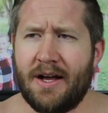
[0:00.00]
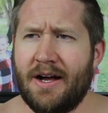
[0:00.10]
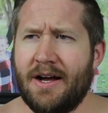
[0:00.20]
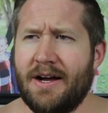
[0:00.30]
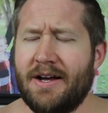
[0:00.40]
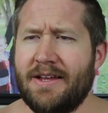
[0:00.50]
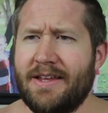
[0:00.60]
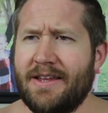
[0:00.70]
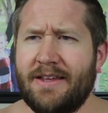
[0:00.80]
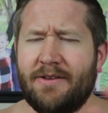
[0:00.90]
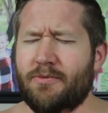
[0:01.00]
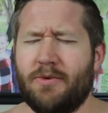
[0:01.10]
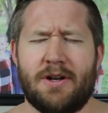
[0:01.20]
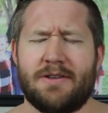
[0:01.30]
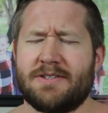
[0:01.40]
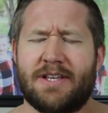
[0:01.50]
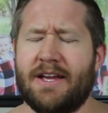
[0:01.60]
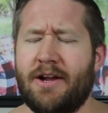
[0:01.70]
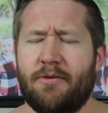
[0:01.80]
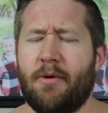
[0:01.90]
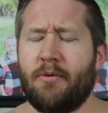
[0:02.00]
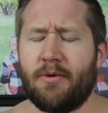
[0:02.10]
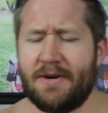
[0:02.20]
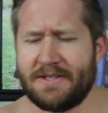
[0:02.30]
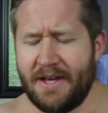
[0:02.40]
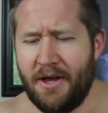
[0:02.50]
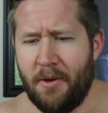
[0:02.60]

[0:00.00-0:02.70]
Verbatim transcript: Uh, one other state, I can't remember what it was,